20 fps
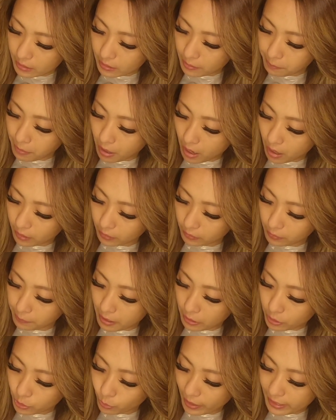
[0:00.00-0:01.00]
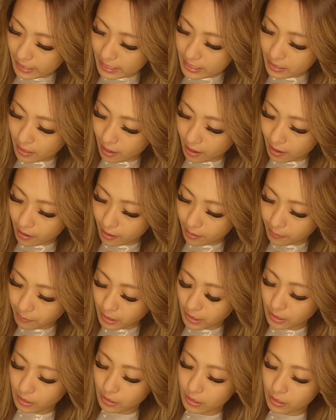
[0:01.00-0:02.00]
the bottle about 20
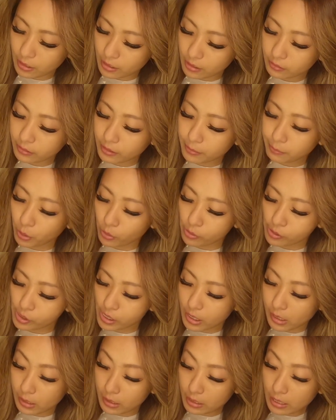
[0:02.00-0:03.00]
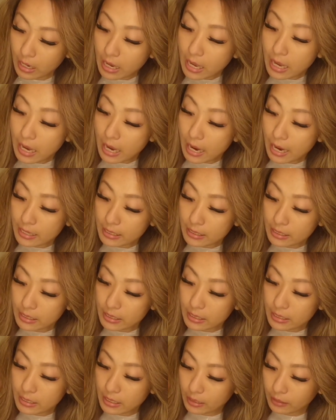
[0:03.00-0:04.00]
times in circular motions
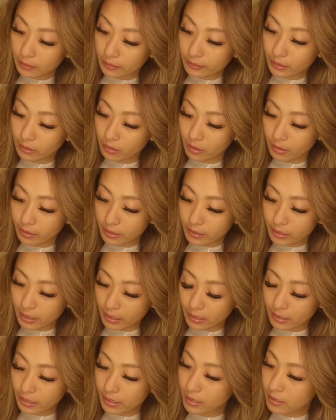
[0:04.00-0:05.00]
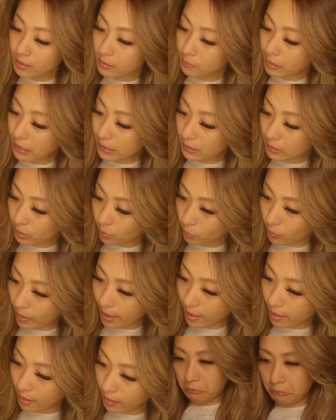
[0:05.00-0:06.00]
until the content is mixed
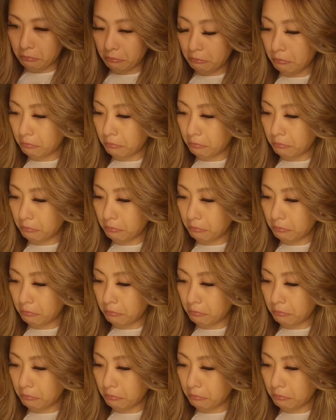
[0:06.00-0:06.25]
well.